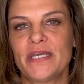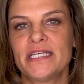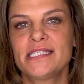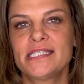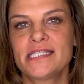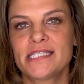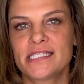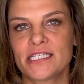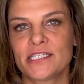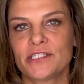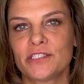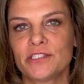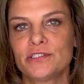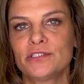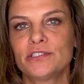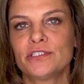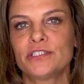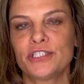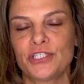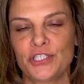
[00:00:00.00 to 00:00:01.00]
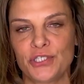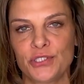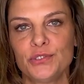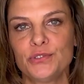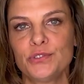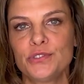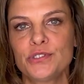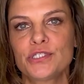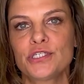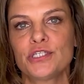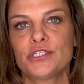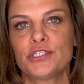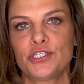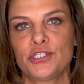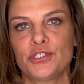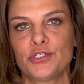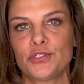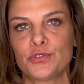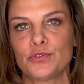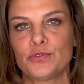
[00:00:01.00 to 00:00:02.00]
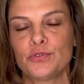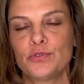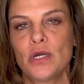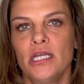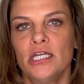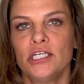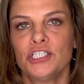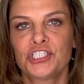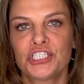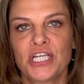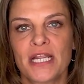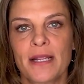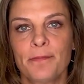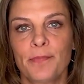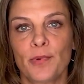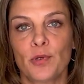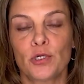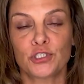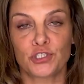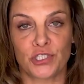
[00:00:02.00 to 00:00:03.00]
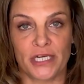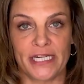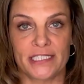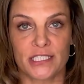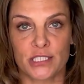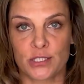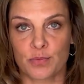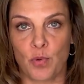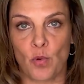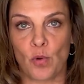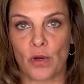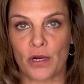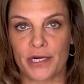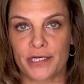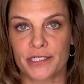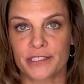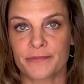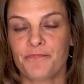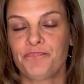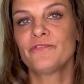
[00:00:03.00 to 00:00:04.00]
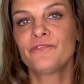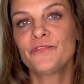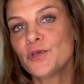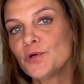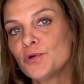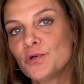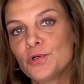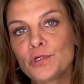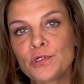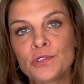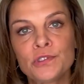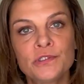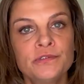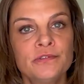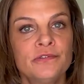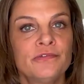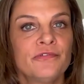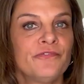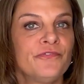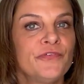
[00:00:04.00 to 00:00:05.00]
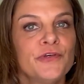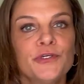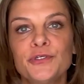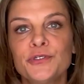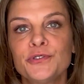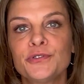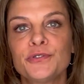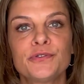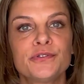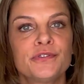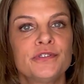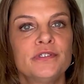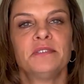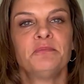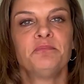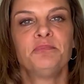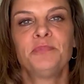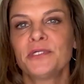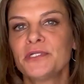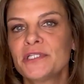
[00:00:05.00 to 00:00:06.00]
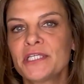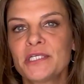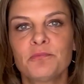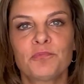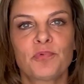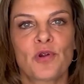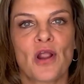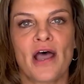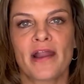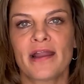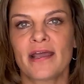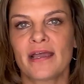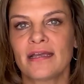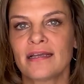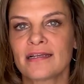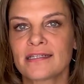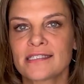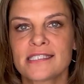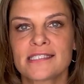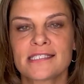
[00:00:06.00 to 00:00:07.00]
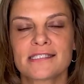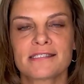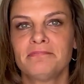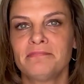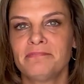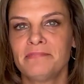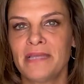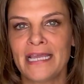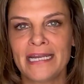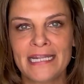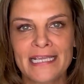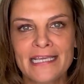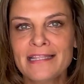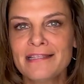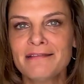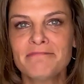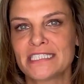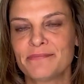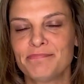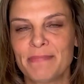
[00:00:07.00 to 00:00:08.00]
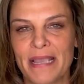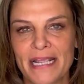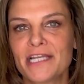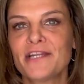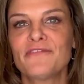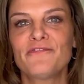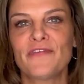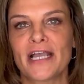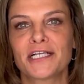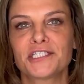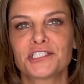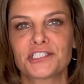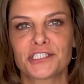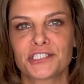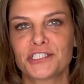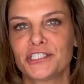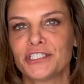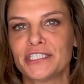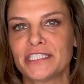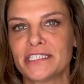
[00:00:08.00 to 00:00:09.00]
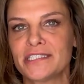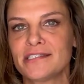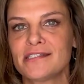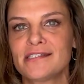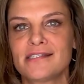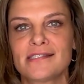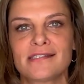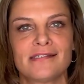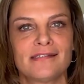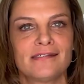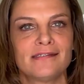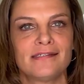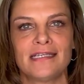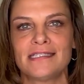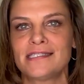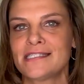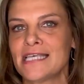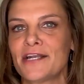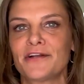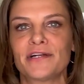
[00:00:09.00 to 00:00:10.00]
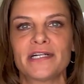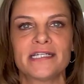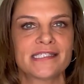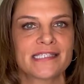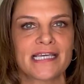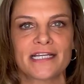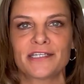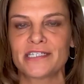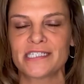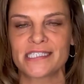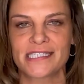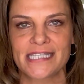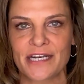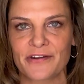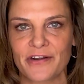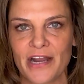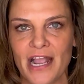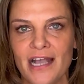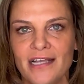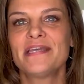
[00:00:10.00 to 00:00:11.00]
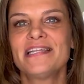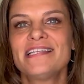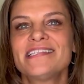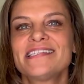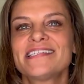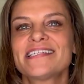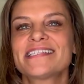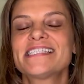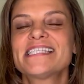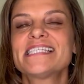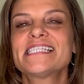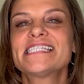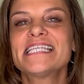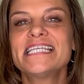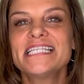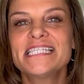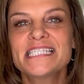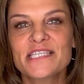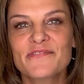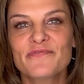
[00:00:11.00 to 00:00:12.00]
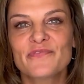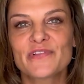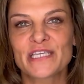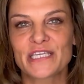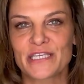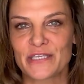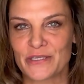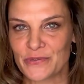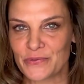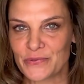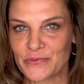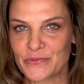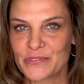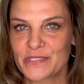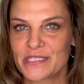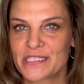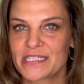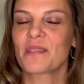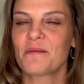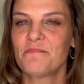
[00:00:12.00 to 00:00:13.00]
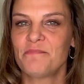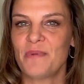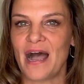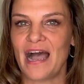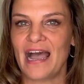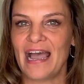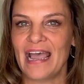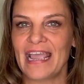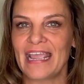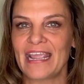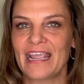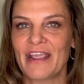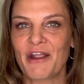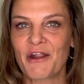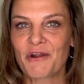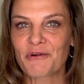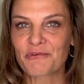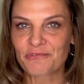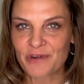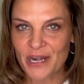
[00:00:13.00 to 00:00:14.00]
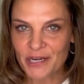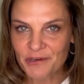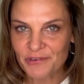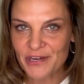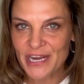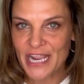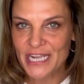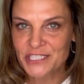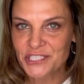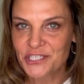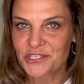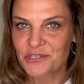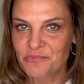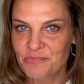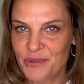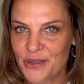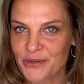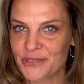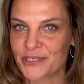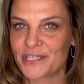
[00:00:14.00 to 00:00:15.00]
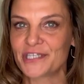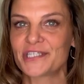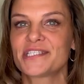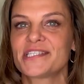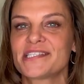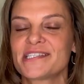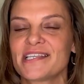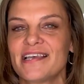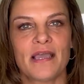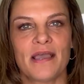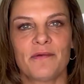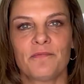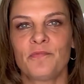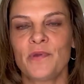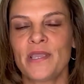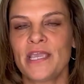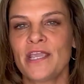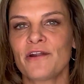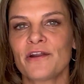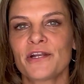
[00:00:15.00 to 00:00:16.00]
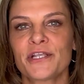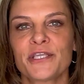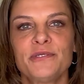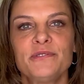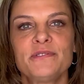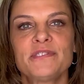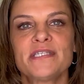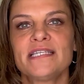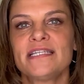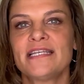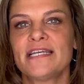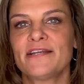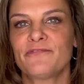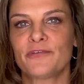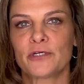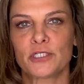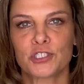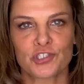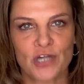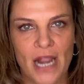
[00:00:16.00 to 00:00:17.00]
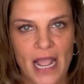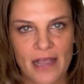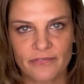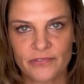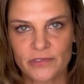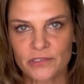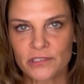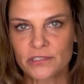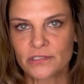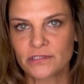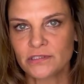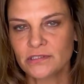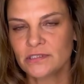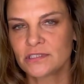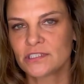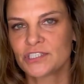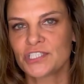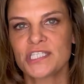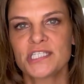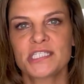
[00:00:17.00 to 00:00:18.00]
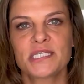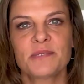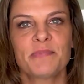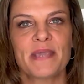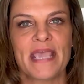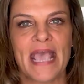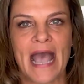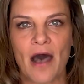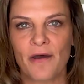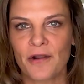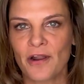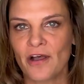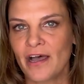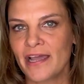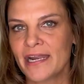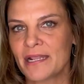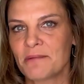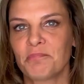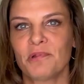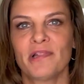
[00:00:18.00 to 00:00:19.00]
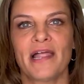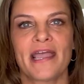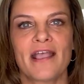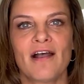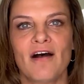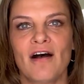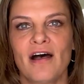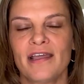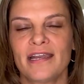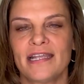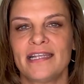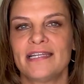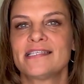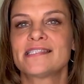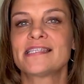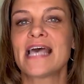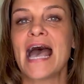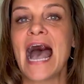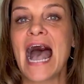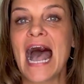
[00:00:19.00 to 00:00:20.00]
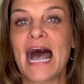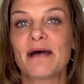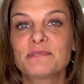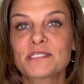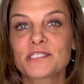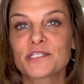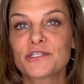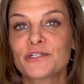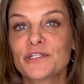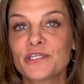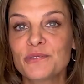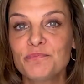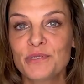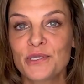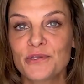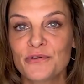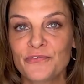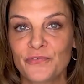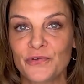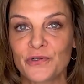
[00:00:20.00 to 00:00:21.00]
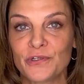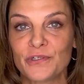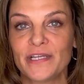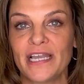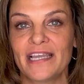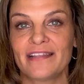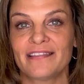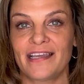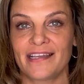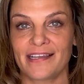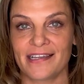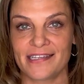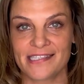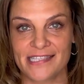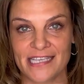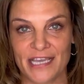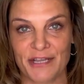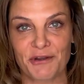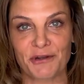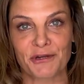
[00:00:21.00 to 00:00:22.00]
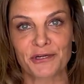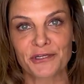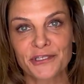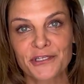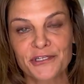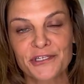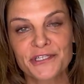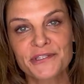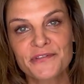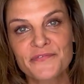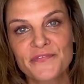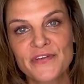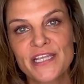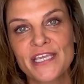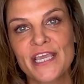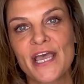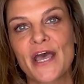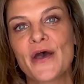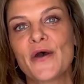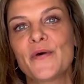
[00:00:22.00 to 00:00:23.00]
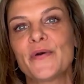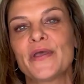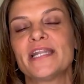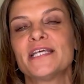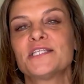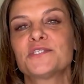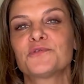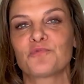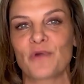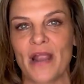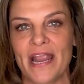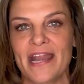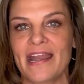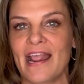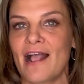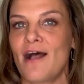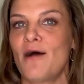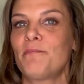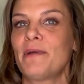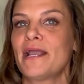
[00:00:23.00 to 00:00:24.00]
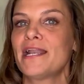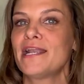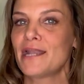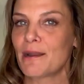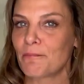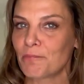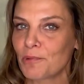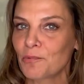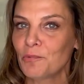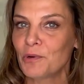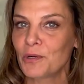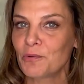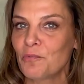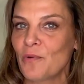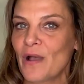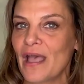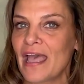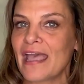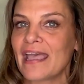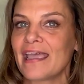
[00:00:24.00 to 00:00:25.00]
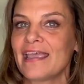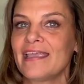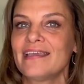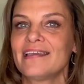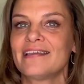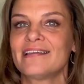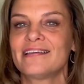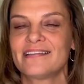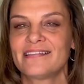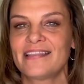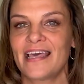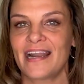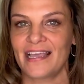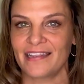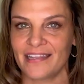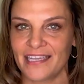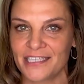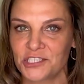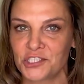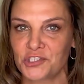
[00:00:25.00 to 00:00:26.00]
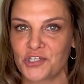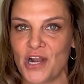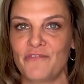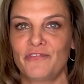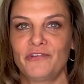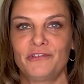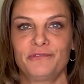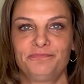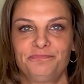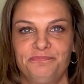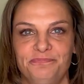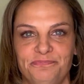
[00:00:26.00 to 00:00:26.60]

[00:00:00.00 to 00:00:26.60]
is still used to ship or transport fuel, food, building products, any manufactured goods, etc., etc., etc. It is extensively used by recreational boaters. We are using it for travel, just to be out on and play on. It is absolutely beautiful. And like I said earlier in the video, it is right now my number one way that I like to travel.